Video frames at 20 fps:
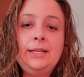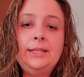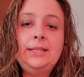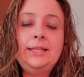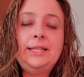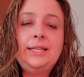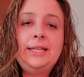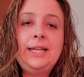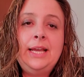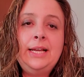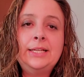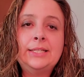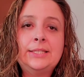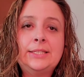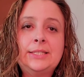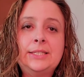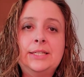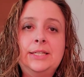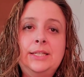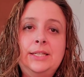The next
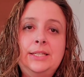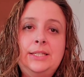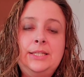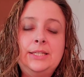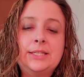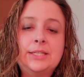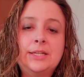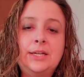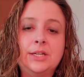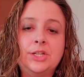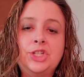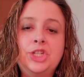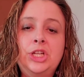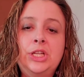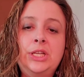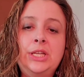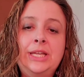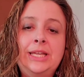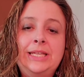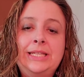
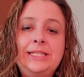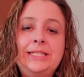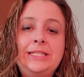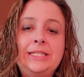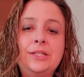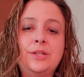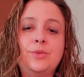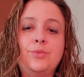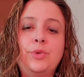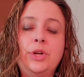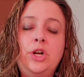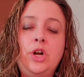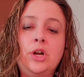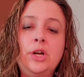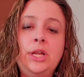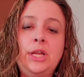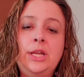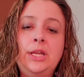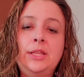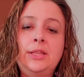discussion is
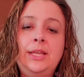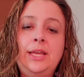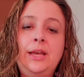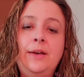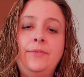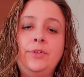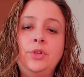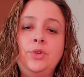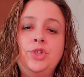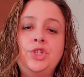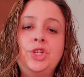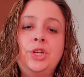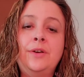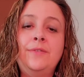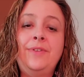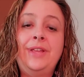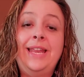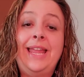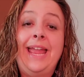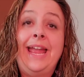regarding the evolution
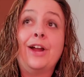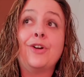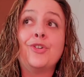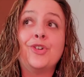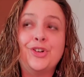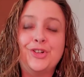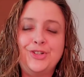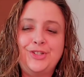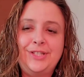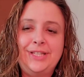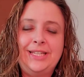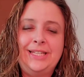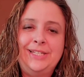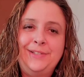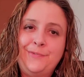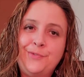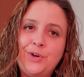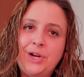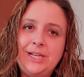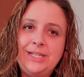of and errors in
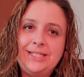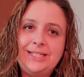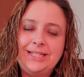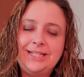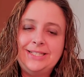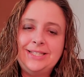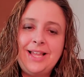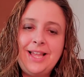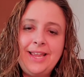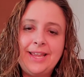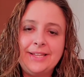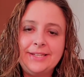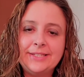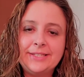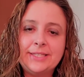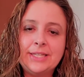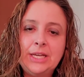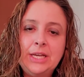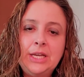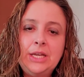forensic science.
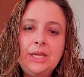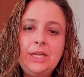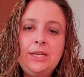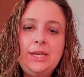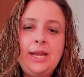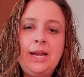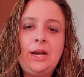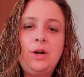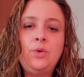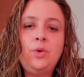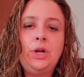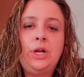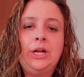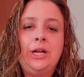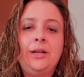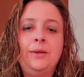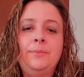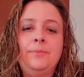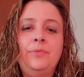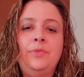Now,
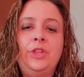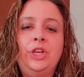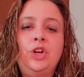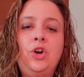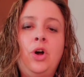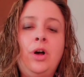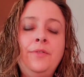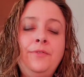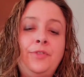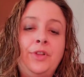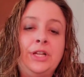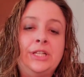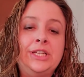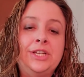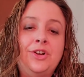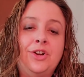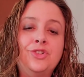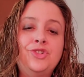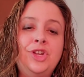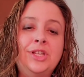the conflict
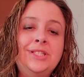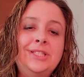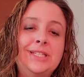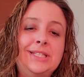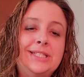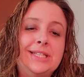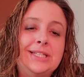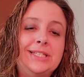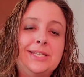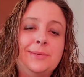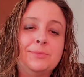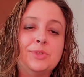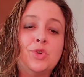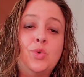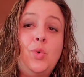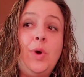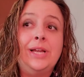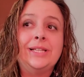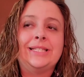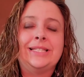in our justice system's
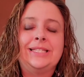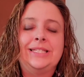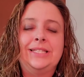quest